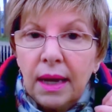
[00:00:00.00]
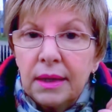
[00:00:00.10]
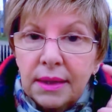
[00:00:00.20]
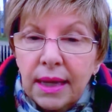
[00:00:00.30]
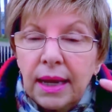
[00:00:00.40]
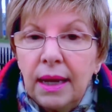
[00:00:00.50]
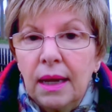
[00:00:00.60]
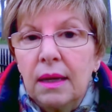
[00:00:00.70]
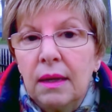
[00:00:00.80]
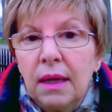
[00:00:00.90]

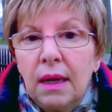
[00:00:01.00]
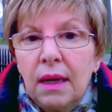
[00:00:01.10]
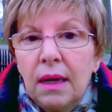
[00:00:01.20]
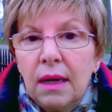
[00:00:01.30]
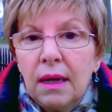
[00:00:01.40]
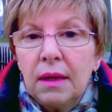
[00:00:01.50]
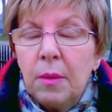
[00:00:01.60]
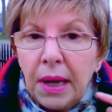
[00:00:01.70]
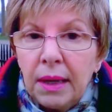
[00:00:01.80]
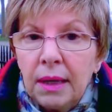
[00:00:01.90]
anesthetic,
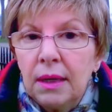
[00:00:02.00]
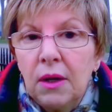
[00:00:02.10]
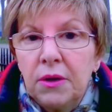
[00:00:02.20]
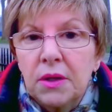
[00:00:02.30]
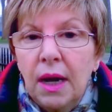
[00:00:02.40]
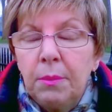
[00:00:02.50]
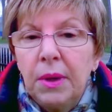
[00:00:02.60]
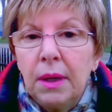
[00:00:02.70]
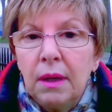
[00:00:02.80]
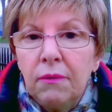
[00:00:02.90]
the painkillers that
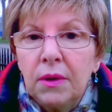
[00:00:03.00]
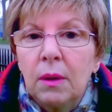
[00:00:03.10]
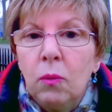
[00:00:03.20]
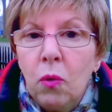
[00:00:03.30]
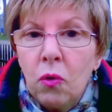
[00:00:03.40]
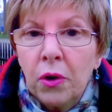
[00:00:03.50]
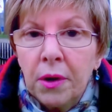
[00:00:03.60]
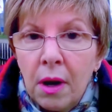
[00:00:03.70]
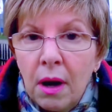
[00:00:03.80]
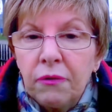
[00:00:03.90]
I'd been given had
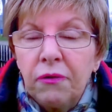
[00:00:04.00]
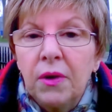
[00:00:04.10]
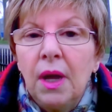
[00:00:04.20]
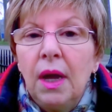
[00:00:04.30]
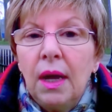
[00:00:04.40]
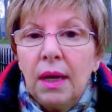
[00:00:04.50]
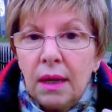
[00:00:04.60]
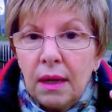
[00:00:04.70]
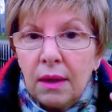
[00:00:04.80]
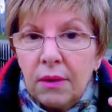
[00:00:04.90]
worn off,
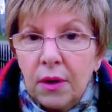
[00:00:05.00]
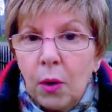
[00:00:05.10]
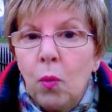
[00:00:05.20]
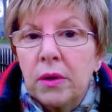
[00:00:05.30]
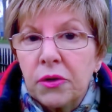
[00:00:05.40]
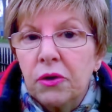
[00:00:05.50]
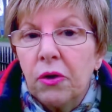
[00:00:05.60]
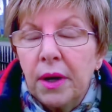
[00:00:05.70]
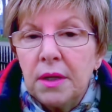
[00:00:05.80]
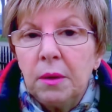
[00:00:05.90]
there was
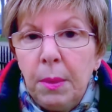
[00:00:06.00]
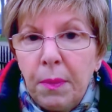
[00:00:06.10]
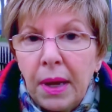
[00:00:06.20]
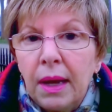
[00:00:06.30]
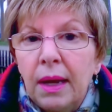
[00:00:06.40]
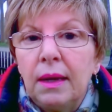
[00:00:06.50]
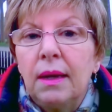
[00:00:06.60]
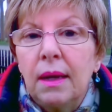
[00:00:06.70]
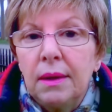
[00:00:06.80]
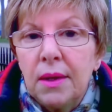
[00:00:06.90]
going to be
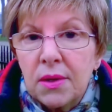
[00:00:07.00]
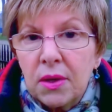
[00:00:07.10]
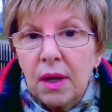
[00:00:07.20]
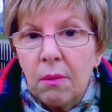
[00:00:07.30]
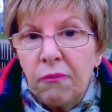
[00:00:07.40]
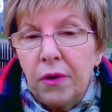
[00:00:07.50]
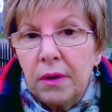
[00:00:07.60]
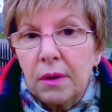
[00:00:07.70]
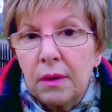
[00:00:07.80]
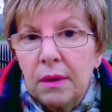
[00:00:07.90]
pain and
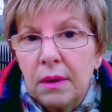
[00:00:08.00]
discomfort.